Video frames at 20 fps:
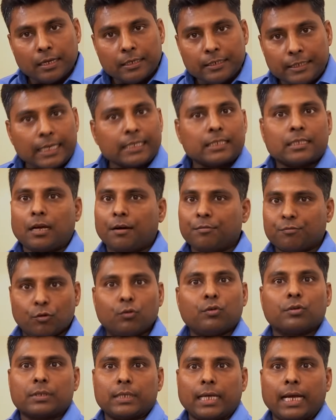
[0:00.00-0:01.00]
Yes, of
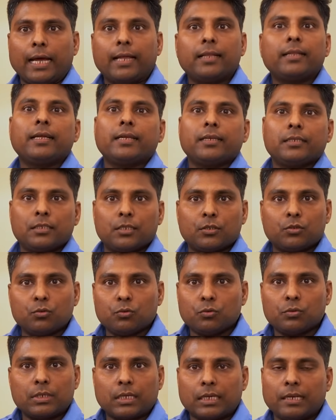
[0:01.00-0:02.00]
course. And there is a
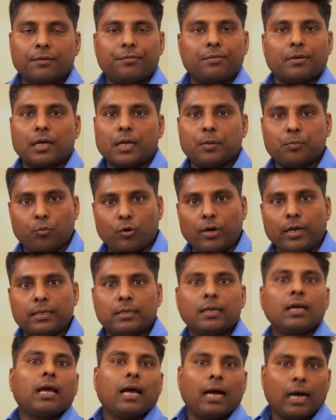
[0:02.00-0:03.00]
two significant point.
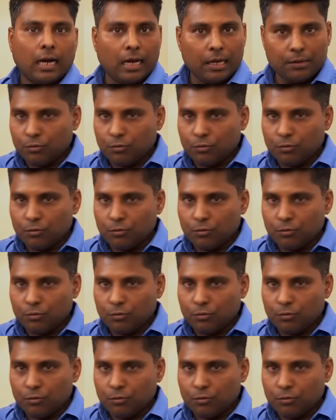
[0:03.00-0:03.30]
I